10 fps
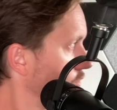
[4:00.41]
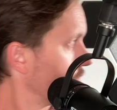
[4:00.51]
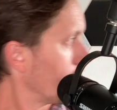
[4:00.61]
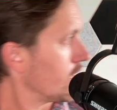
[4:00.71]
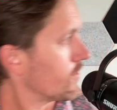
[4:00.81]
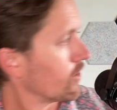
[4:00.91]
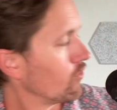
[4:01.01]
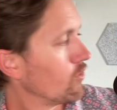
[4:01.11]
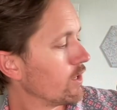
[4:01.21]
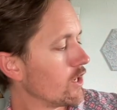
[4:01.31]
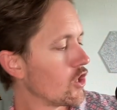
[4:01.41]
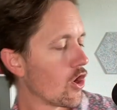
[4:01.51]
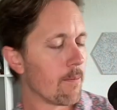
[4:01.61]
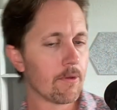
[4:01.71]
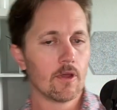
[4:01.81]
for anything you're doing in
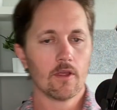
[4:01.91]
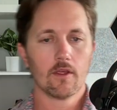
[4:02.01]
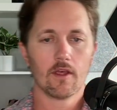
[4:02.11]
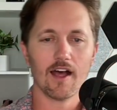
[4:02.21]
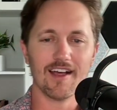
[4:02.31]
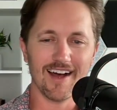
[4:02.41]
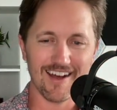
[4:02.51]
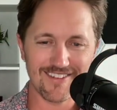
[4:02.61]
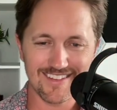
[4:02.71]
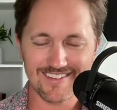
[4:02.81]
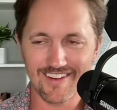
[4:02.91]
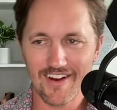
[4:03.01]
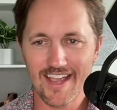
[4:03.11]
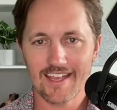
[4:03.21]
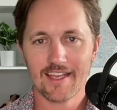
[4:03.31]
Europe, obviously,
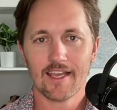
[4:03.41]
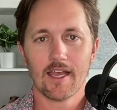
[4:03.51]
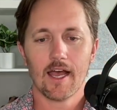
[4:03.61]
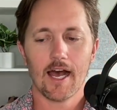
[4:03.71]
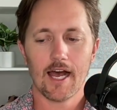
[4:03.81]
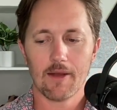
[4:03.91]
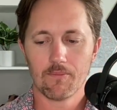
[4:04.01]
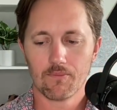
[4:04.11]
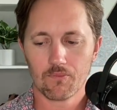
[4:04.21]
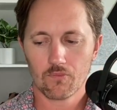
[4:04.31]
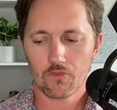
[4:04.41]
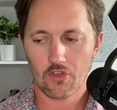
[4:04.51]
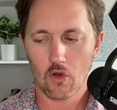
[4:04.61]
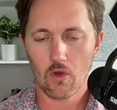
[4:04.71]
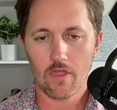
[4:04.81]
right?
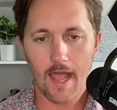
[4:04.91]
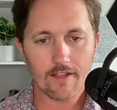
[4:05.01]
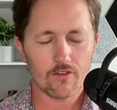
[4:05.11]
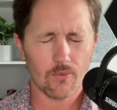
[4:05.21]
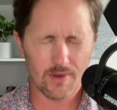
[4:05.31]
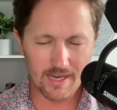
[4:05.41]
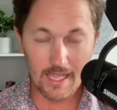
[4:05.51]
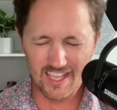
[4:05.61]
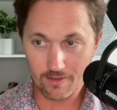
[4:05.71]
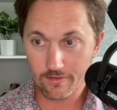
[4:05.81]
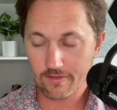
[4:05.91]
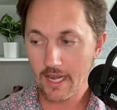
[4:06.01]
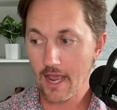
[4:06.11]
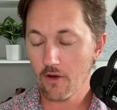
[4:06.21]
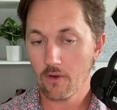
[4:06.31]
So that's what it is.
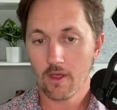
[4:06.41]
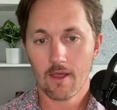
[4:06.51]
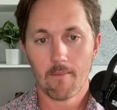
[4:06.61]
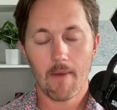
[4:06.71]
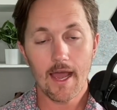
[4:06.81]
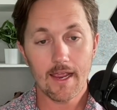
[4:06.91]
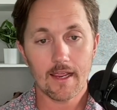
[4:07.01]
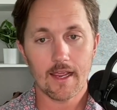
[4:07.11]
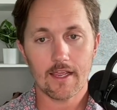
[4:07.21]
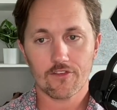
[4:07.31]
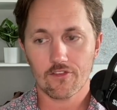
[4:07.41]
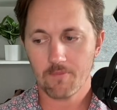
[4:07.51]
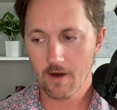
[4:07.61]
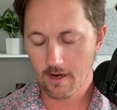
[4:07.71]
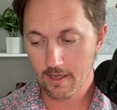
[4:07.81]
Now, my
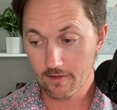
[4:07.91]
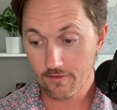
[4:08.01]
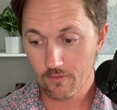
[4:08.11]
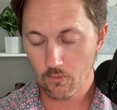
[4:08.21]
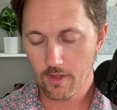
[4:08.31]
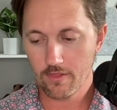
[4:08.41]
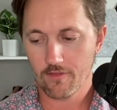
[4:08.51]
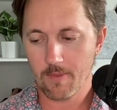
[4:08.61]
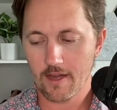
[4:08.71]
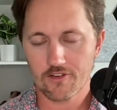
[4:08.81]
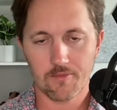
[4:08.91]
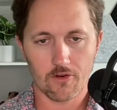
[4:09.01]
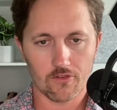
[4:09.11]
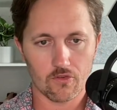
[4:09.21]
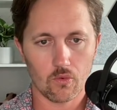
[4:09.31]
experience with Spanish
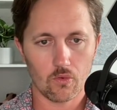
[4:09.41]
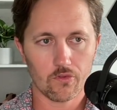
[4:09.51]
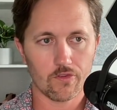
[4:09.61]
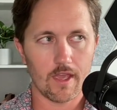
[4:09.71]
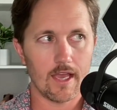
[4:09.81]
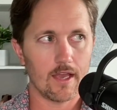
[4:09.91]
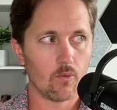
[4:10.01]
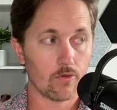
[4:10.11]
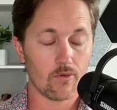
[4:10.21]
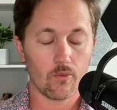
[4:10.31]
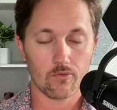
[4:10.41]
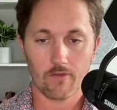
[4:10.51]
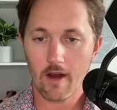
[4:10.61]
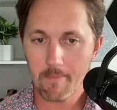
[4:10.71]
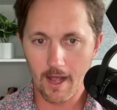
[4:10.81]
immersion schools, it was
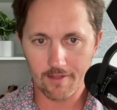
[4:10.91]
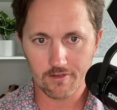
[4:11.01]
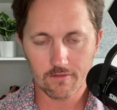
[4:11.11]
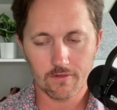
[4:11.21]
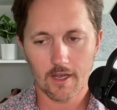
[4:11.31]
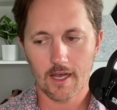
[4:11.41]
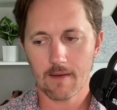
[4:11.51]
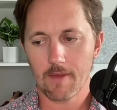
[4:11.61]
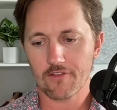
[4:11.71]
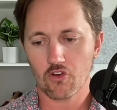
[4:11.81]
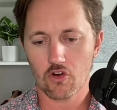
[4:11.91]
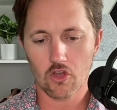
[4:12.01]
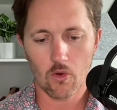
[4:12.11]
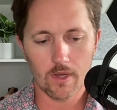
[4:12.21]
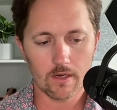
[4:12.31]
very positive. I started
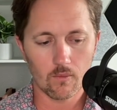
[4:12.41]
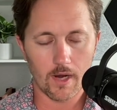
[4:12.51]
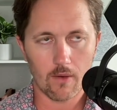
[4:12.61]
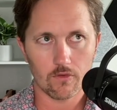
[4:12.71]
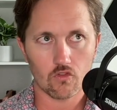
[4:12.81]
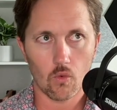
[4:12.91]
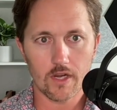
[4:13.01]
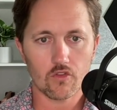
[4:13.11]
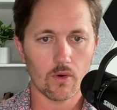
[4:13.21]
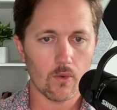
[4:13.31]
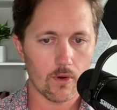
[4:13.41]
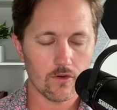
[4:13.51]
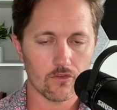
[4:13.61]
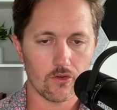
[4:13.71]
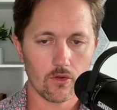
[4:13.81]
going when I was 21
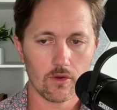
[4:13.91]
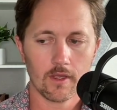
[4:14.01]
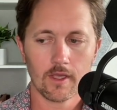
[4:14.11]
years old.